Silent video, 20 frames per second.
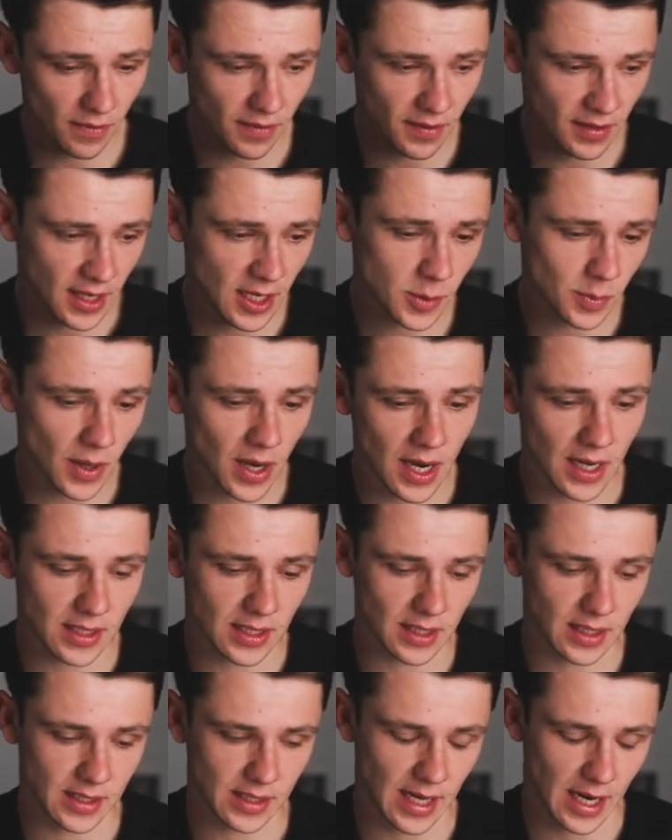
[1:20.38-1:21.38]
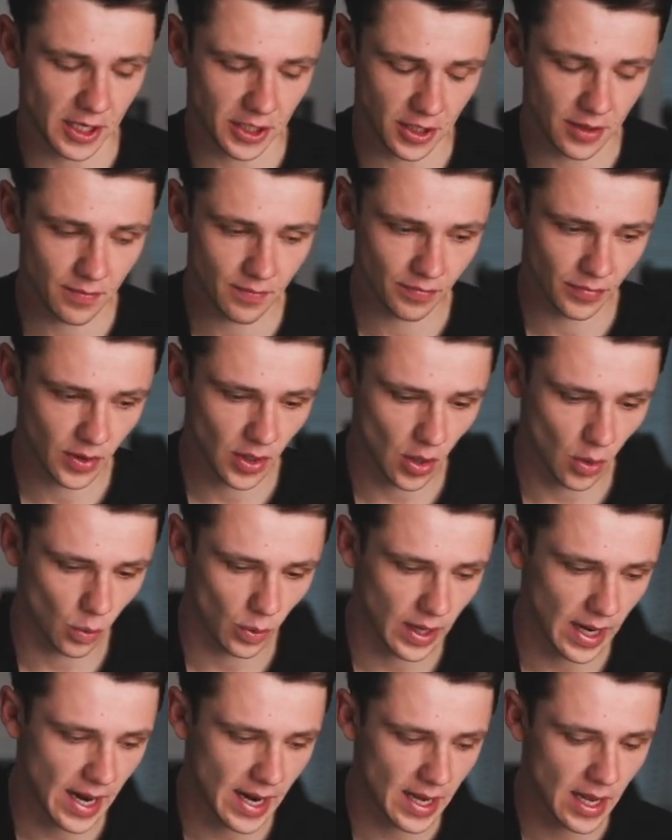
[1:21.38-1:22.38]
for this part of the session,
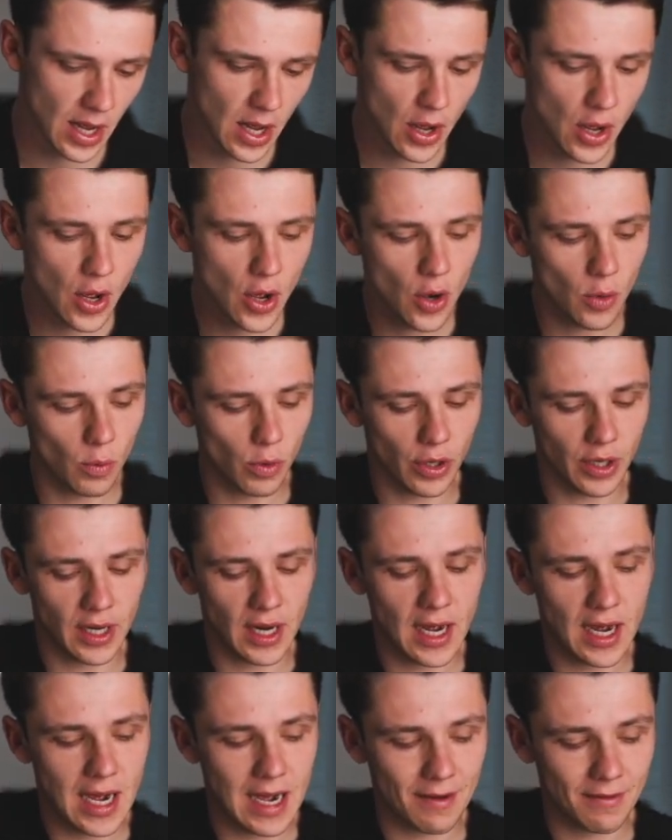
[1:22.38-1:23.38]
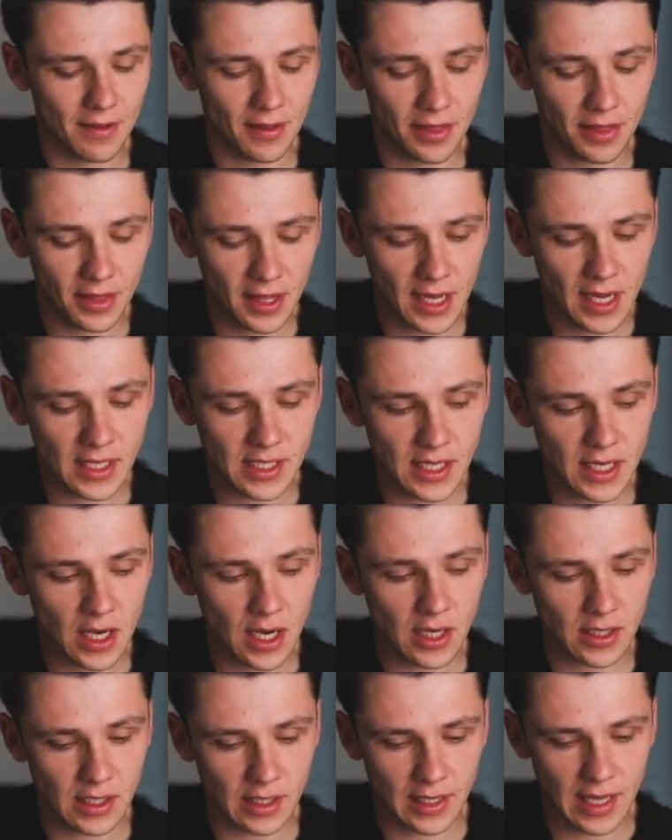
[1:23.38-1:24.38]
okay, we're going to have 30
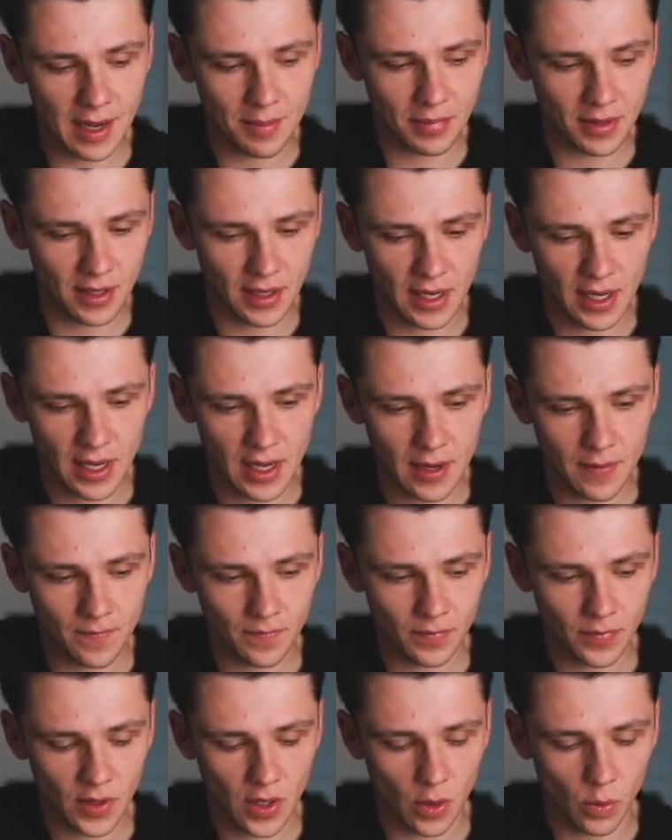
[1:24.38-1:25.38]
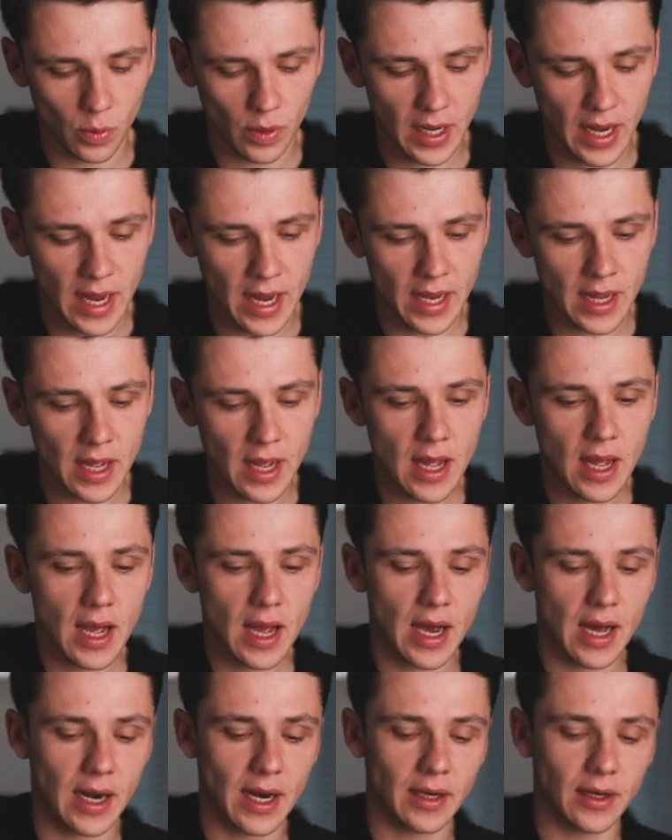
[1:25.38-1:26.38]
yards of depth in here, okay,
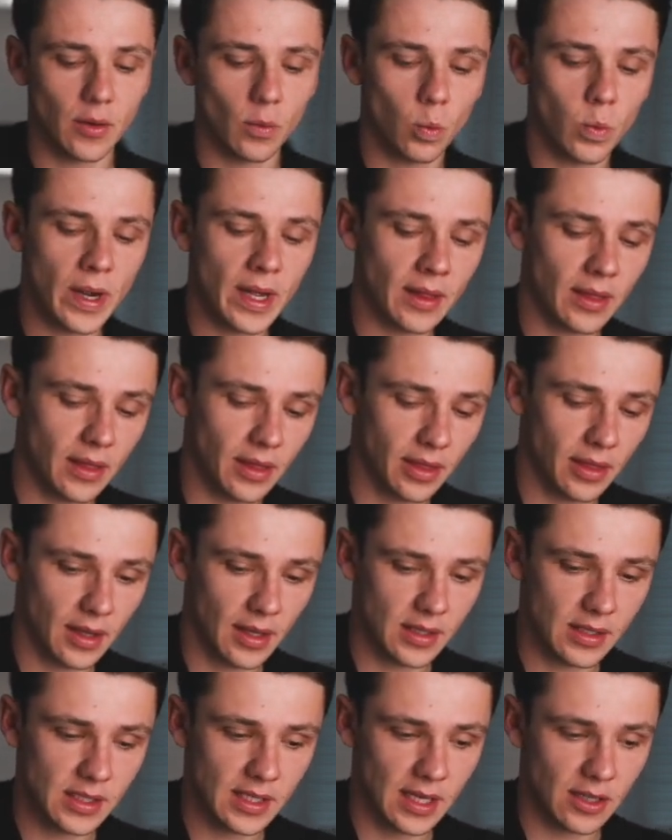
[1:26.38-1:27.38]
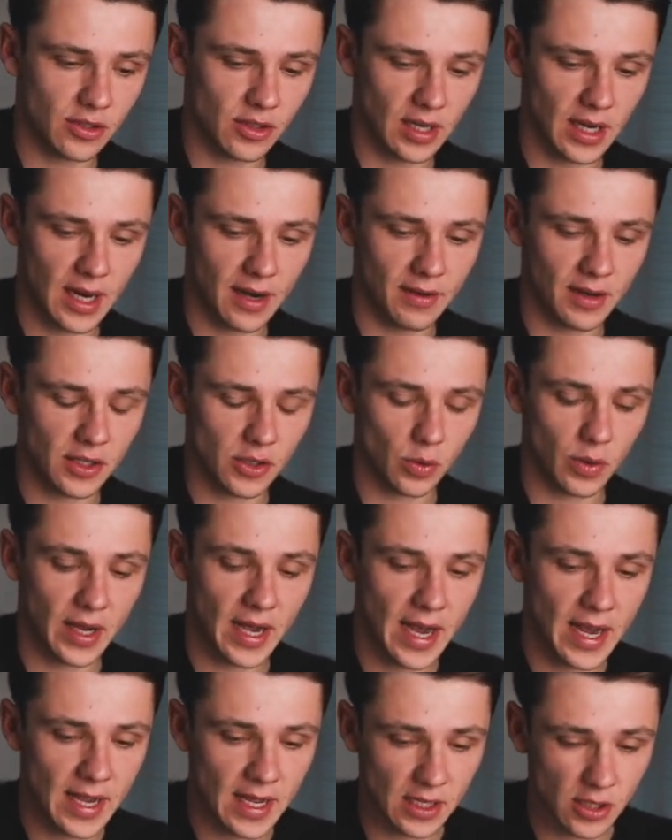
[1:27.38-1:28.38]
and then the width in central areas,
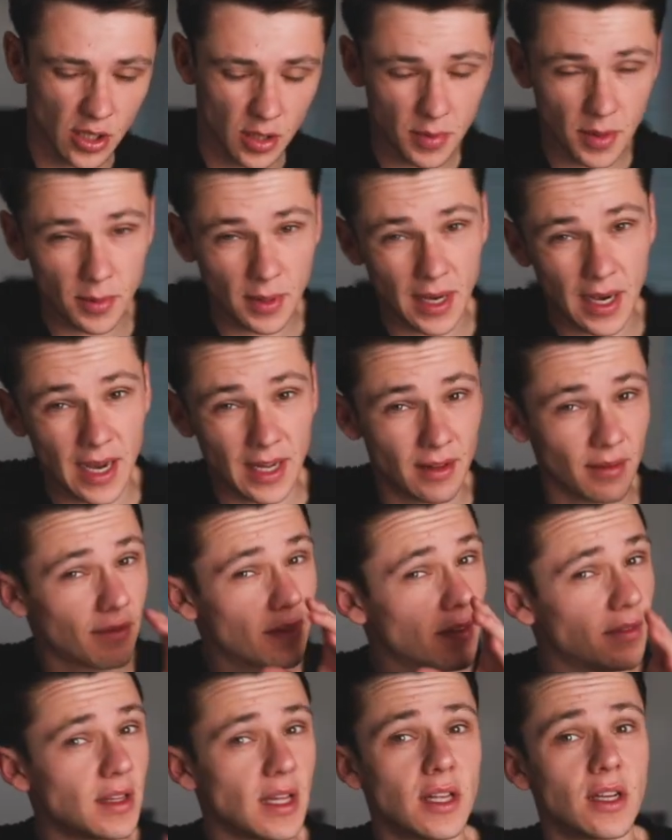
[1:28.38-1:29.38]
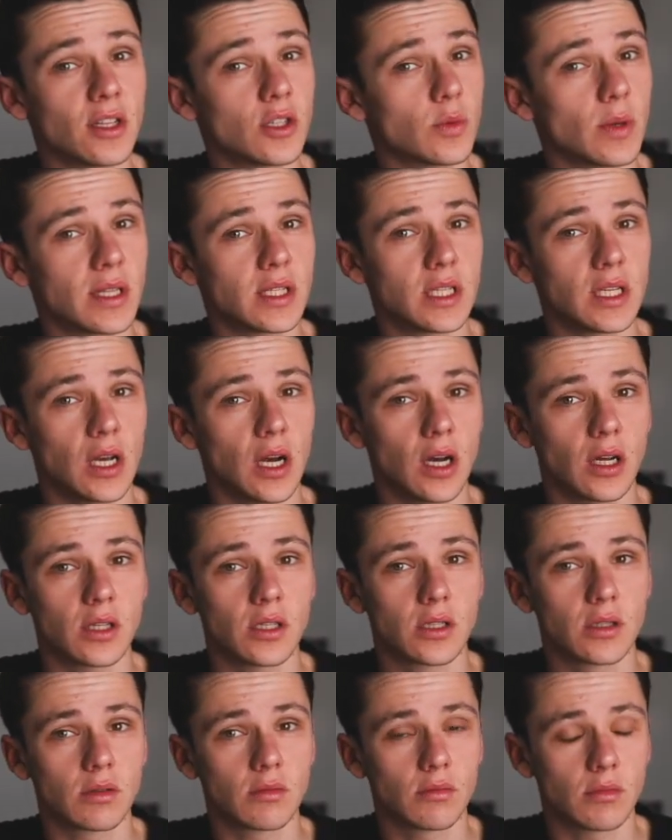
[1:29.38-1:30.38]
okay, is going to be either 15 and 20
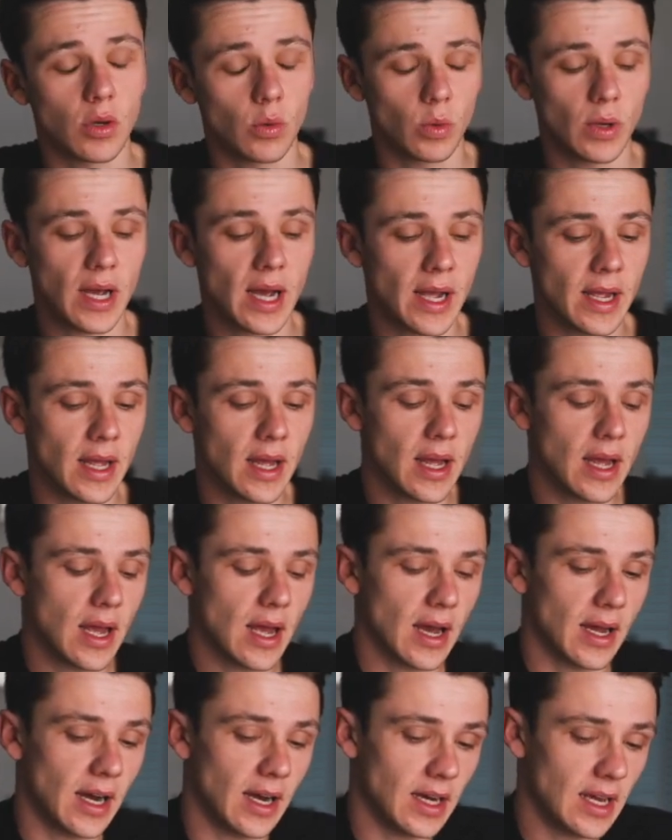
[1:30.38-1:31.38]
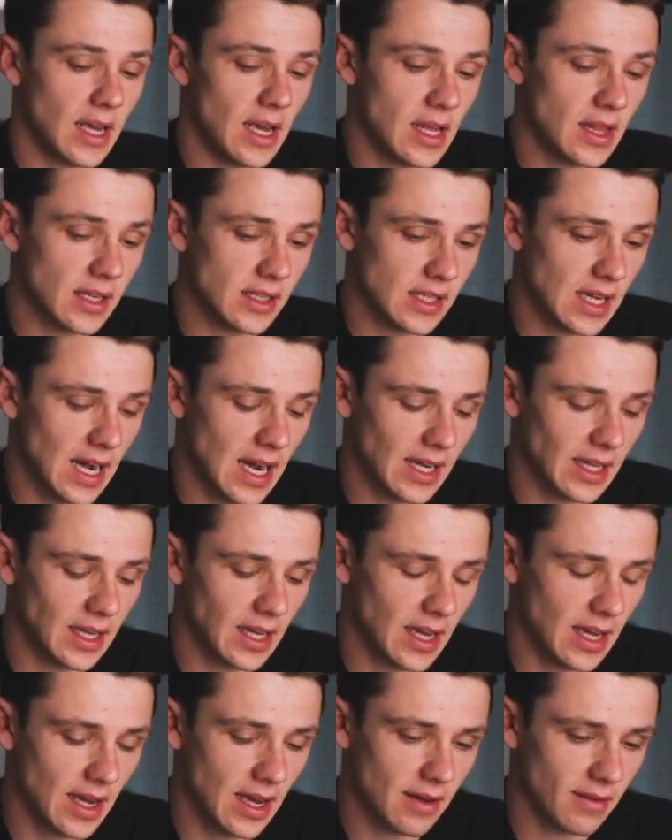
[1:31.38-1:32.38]
yards, okay, and then either side
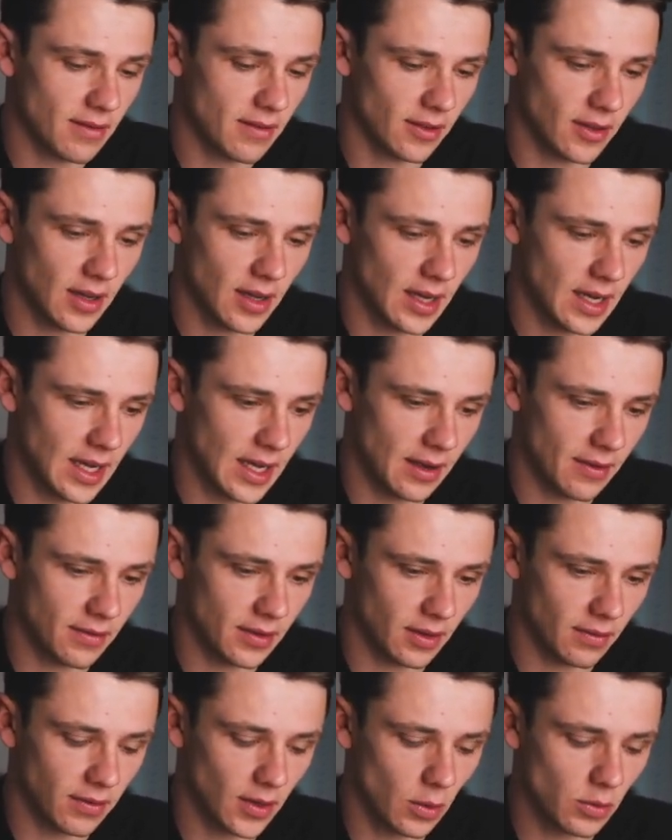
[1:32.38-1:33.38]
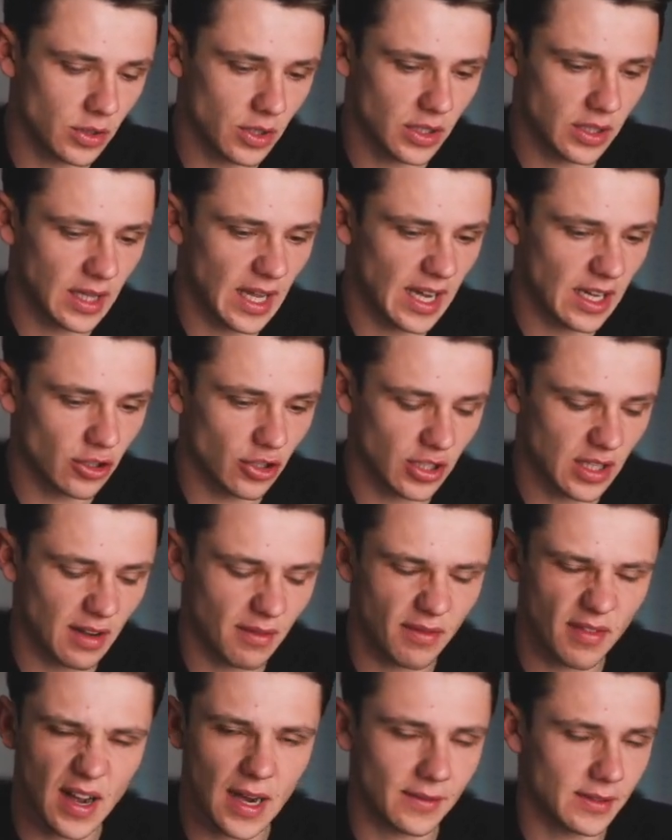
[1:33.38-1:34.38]
here for the floaters, they can just
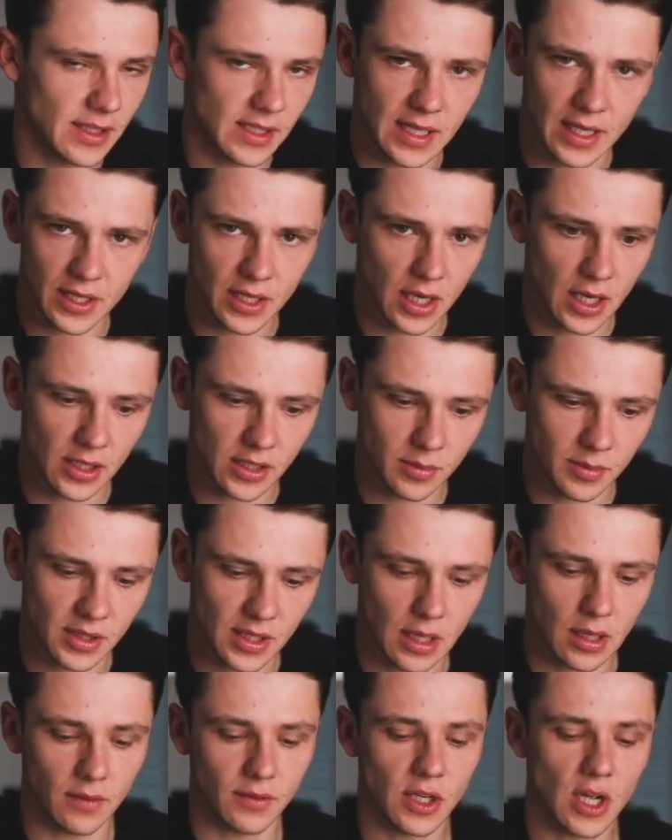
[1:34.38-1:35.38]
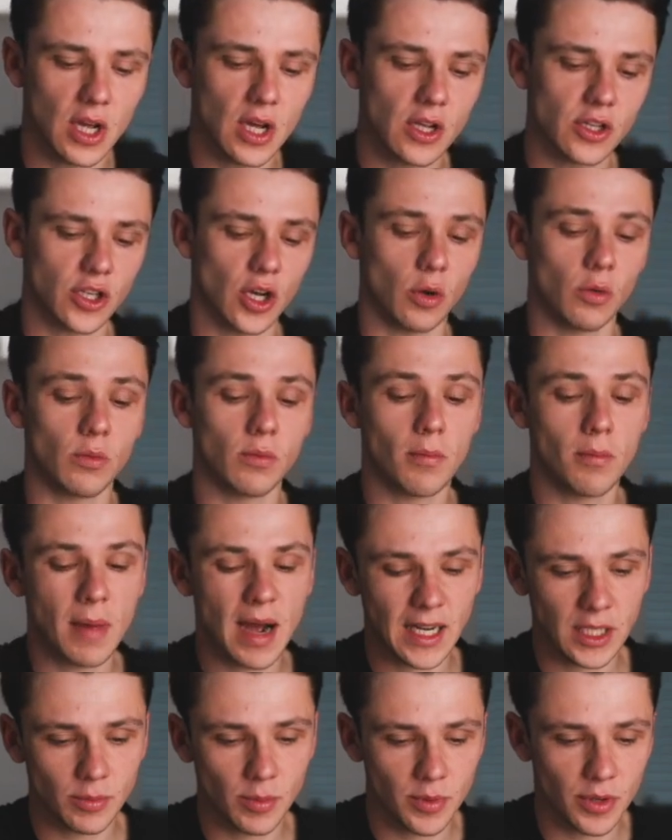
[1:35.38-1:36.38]
have 5 to 10 yards themselves. So
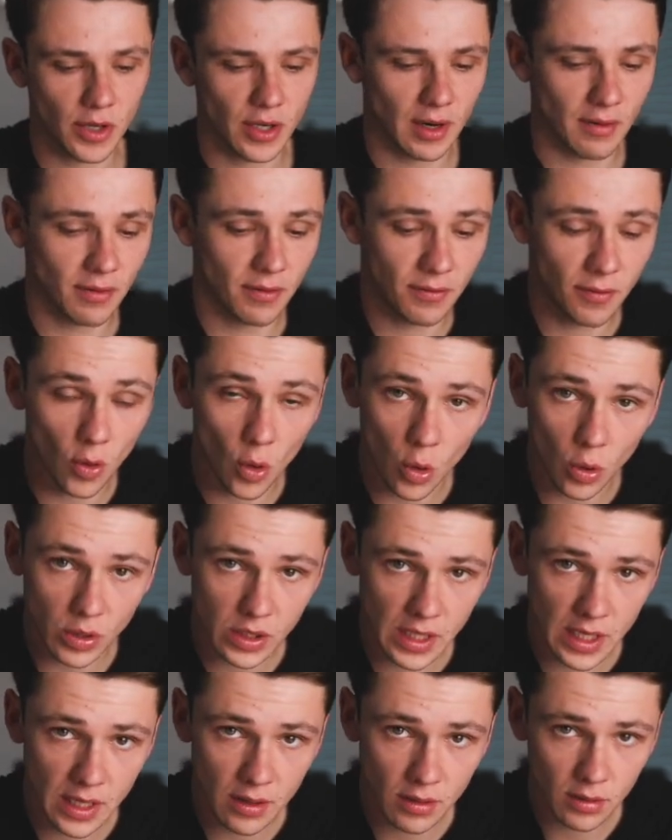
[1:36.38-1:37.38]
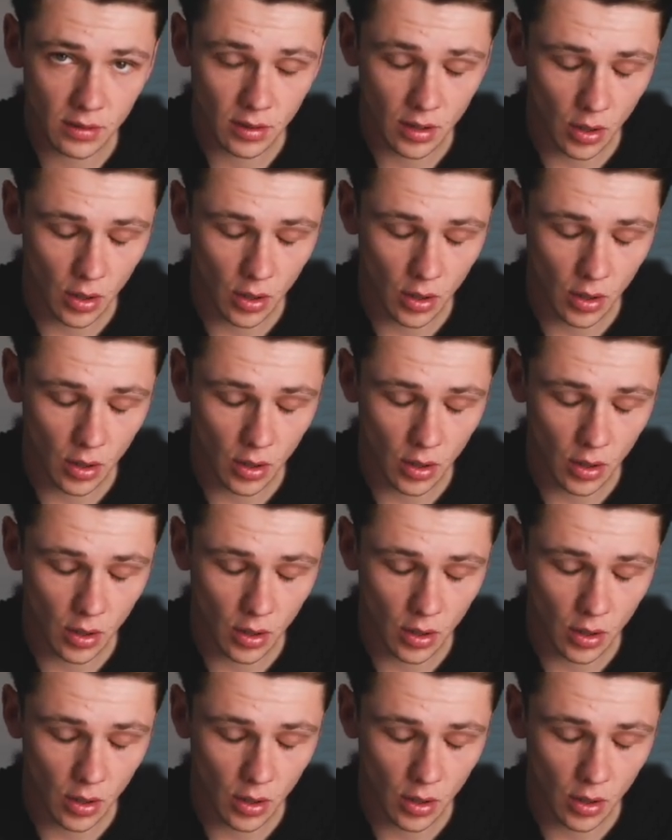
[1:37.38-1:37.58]
maximum you're going to have 40.